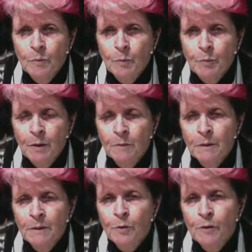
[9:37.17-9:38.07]
probably
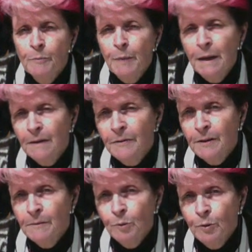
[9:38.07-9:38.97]
would have
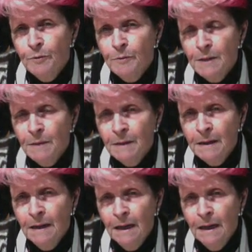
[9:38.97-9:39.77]
benefited more from something